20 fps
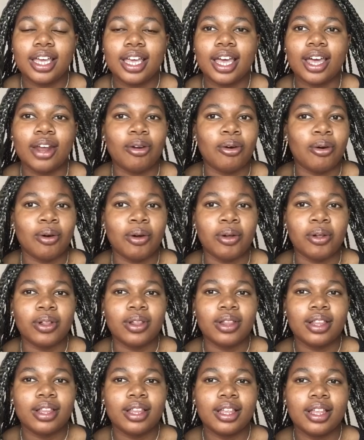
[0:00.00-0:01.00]
at
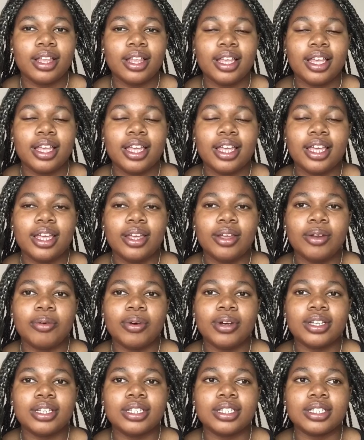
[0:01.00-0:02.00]
all. It
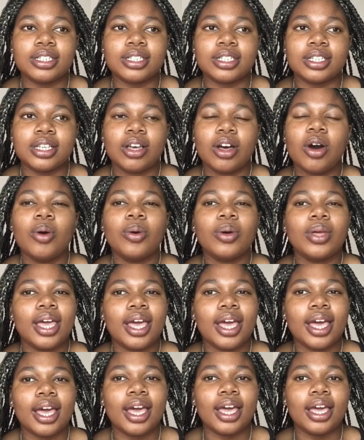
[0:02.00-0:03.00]
was
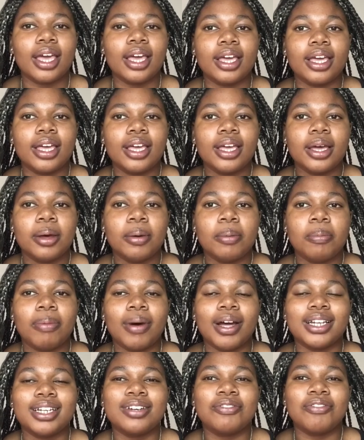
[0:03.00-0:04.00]
okay,
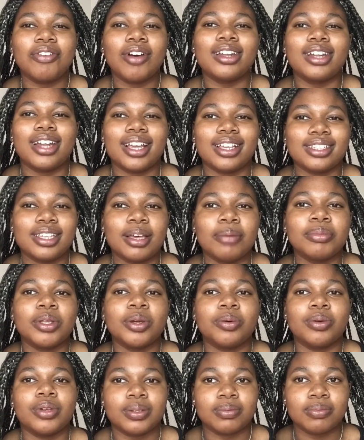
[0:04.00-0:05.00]
but it felt like something
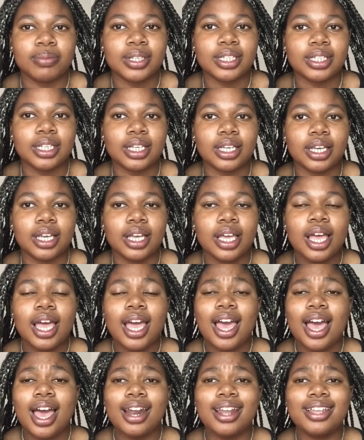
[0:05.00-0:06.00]
was missing.
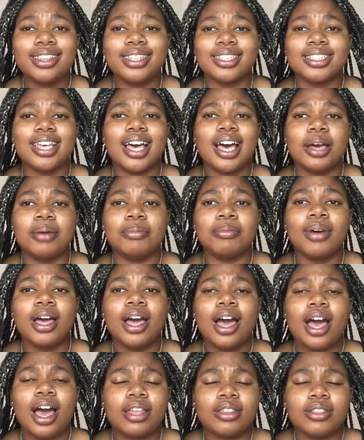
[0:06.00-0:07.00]
And at the time,
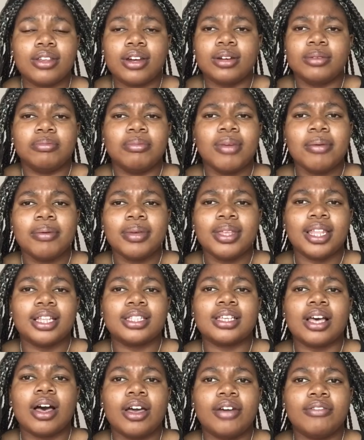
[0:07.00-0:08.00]
I thought maybe
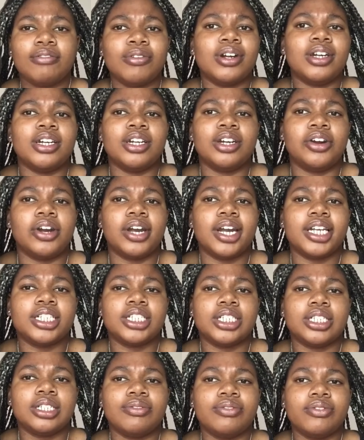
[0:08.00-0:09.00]
that's how everyone in a
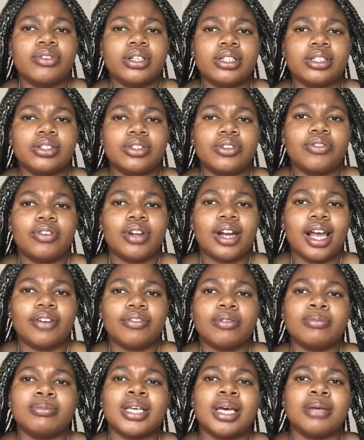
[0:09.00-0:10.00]
relationship feels. You feel like
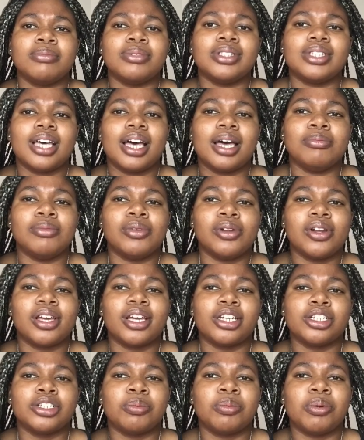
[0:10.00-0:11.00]
from time to time you look
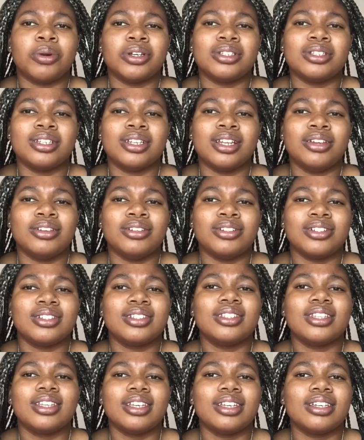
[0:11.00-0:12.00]
at your person and you
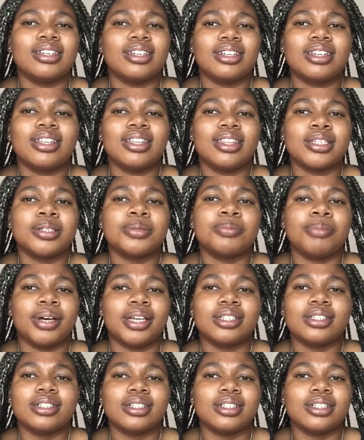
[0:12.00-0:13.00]
just think, "Ugh, this
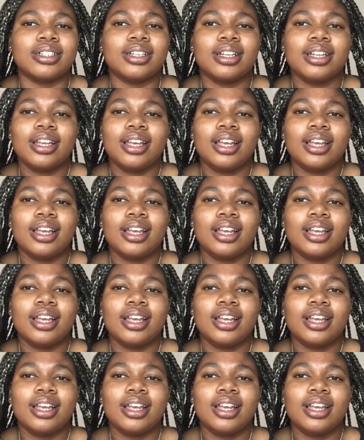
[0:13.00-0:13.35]
bastard.